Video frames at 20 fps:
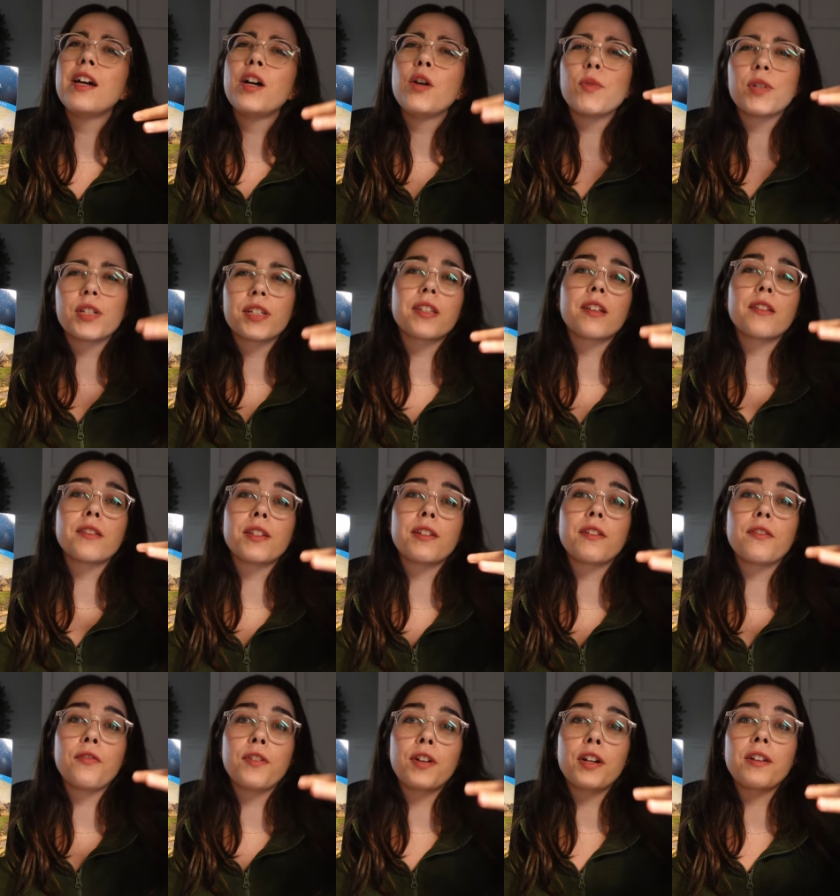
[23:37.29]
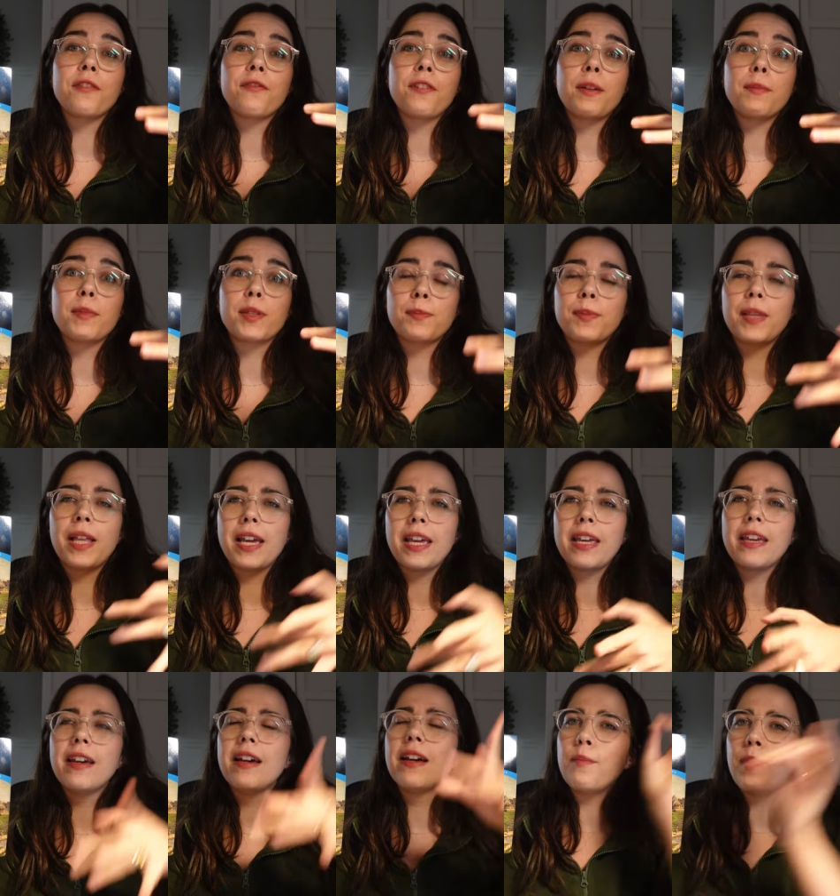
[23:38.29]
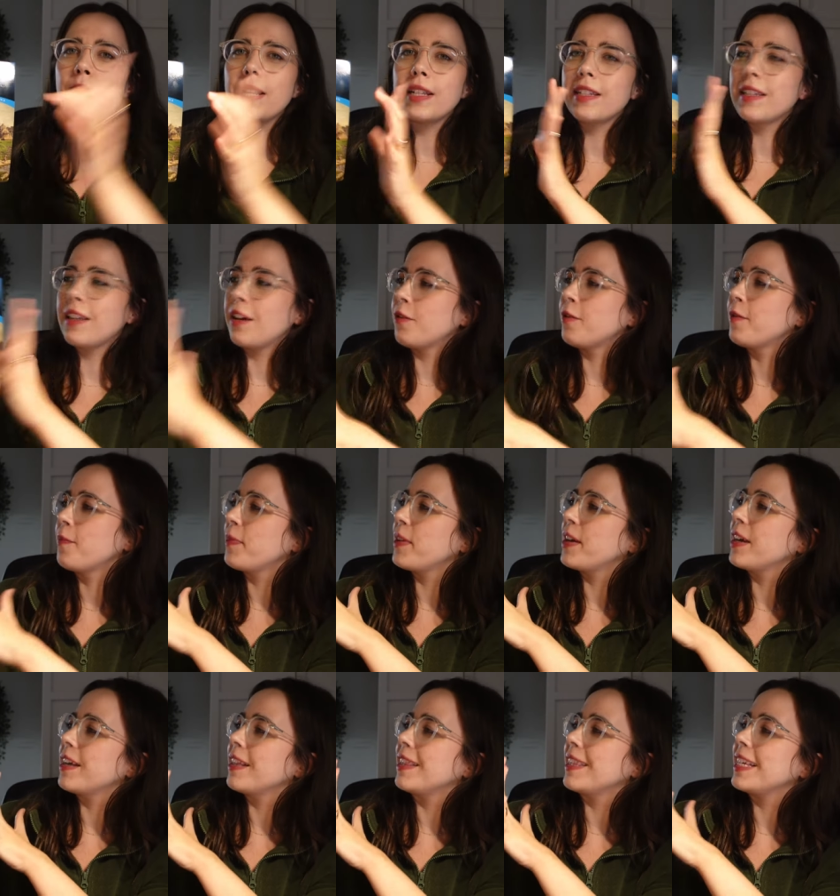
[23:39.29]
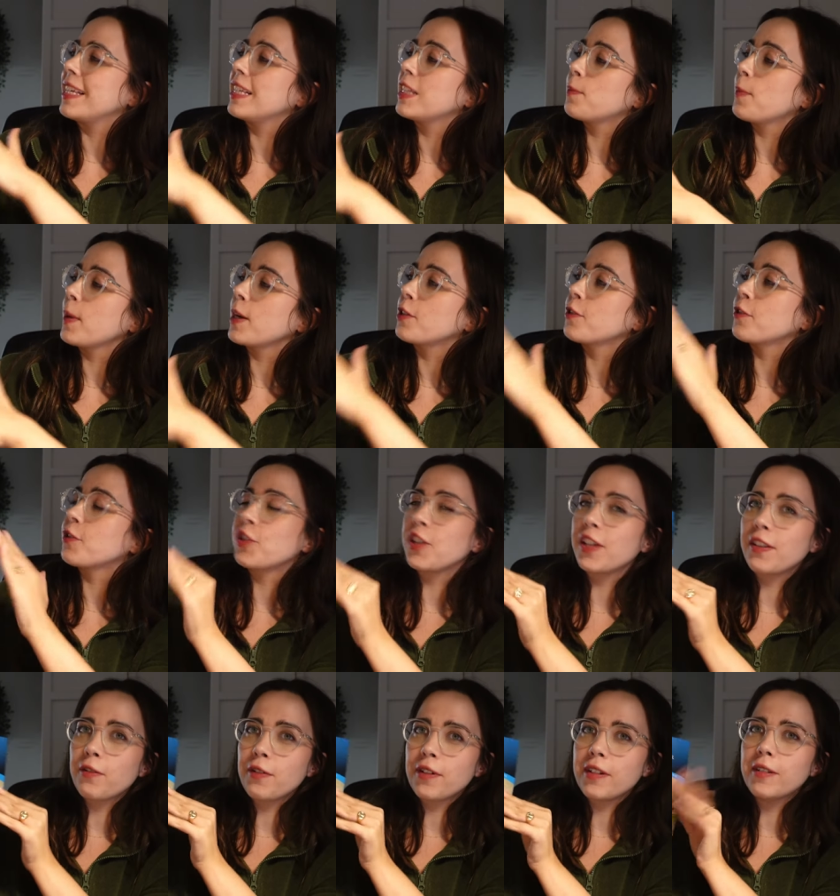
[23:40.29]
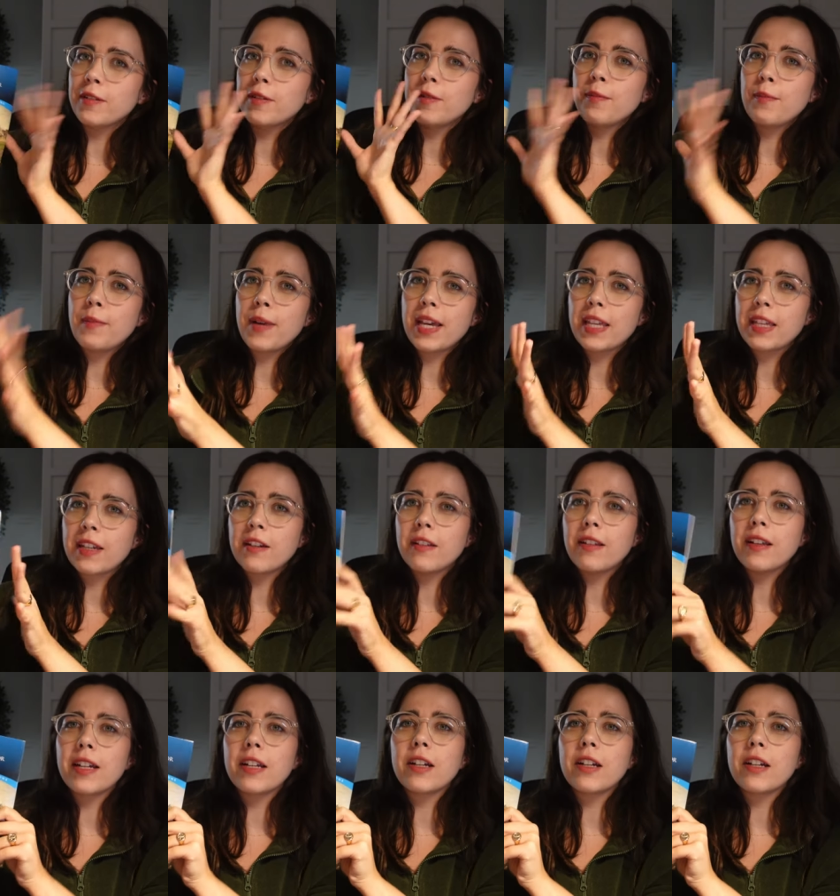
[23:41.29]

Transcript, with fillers: which is also a very famous play, but no, The Inspector General by Nikolai